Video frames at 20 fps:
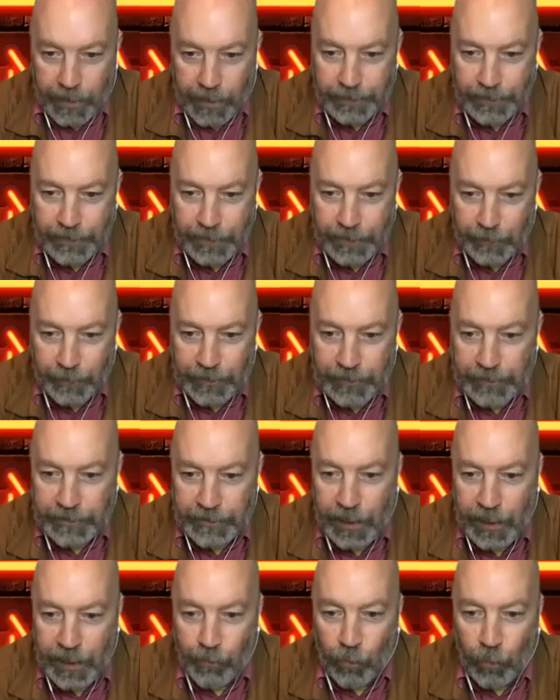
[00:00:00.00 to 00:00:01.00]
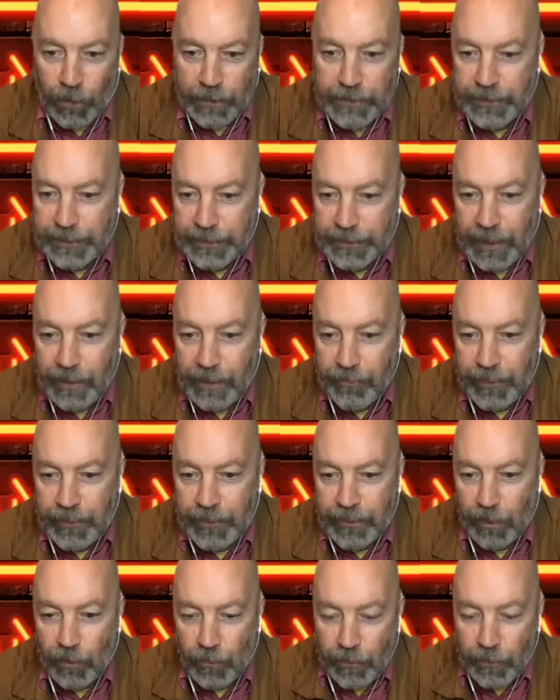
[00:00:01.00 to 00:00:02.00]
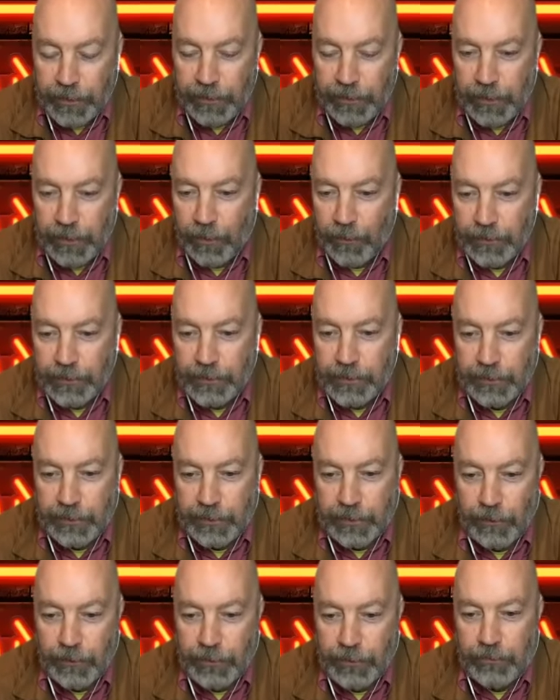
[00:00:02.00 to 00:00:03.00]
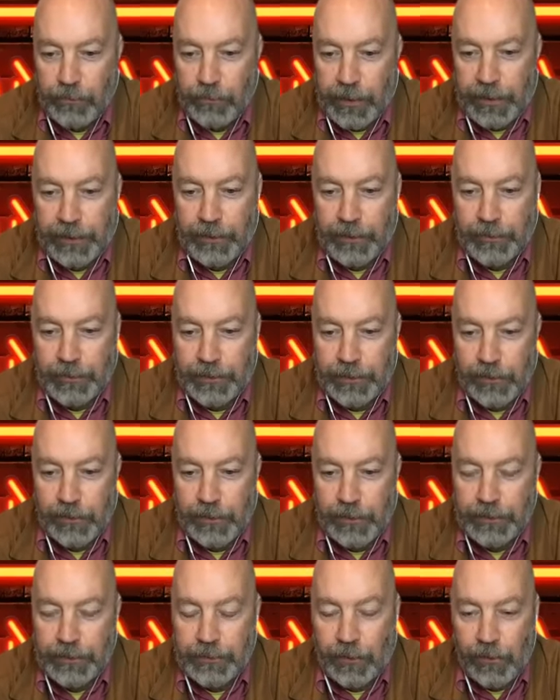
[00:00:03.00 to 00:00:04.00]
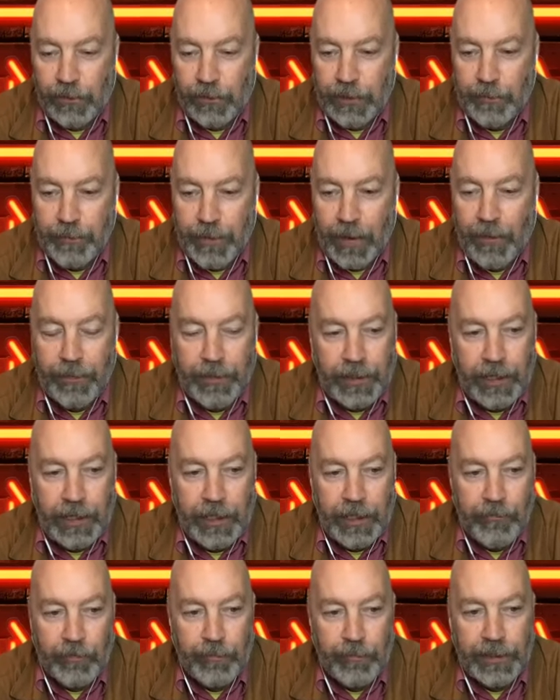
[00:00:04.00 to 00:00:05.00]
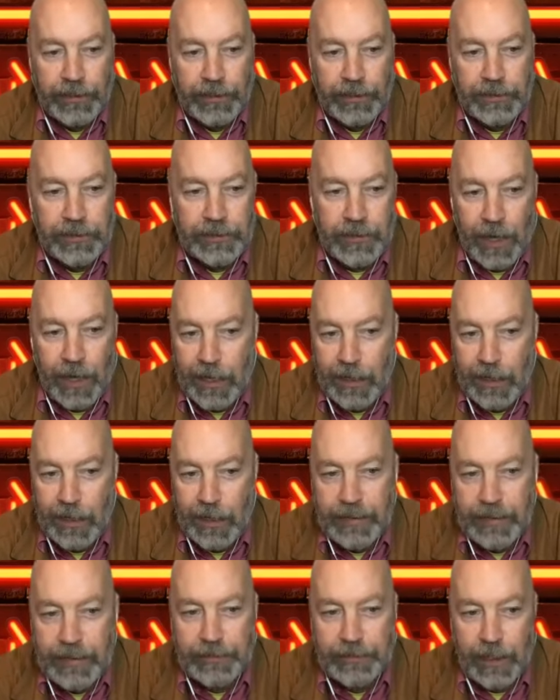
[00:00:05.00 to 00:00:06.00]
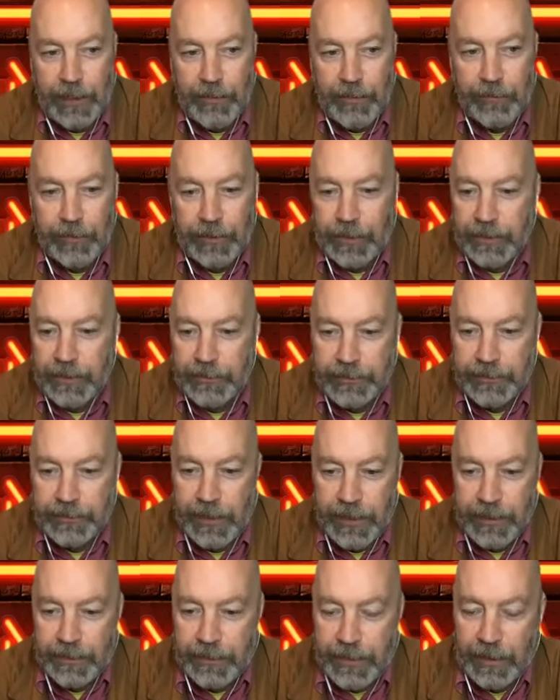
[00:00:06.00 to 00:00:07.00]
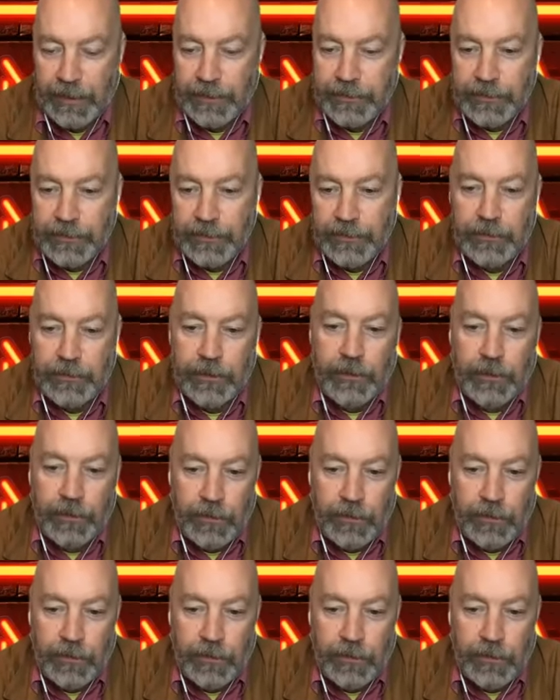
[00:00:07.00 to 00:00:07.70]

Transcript: ladies and gentlemen, time once again for the only coast to coast radio show that's all about the information economy. It's time for Inside Analysis.